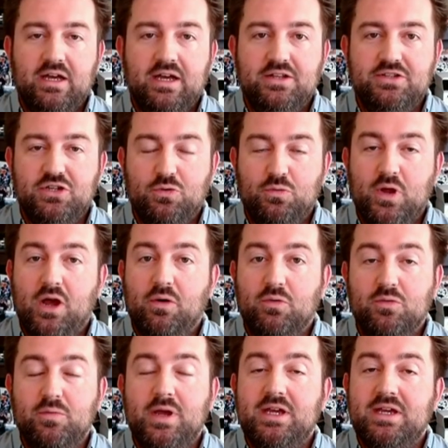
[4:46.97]
so yeah,
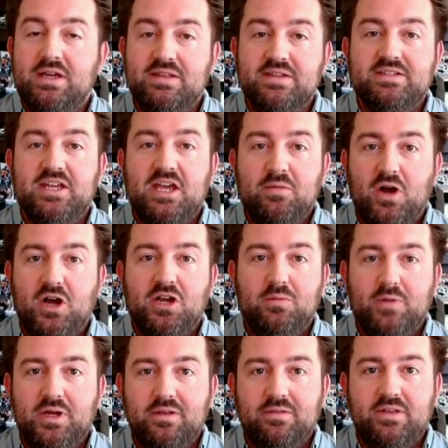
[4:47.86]
we're making the same
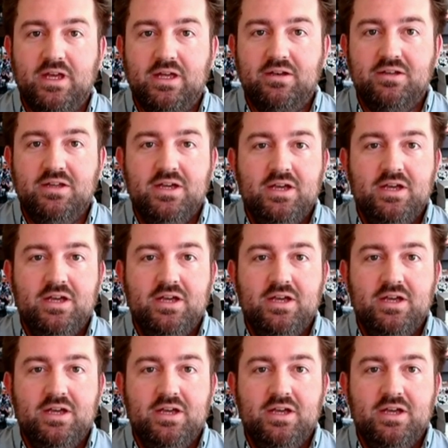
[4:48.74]
argument that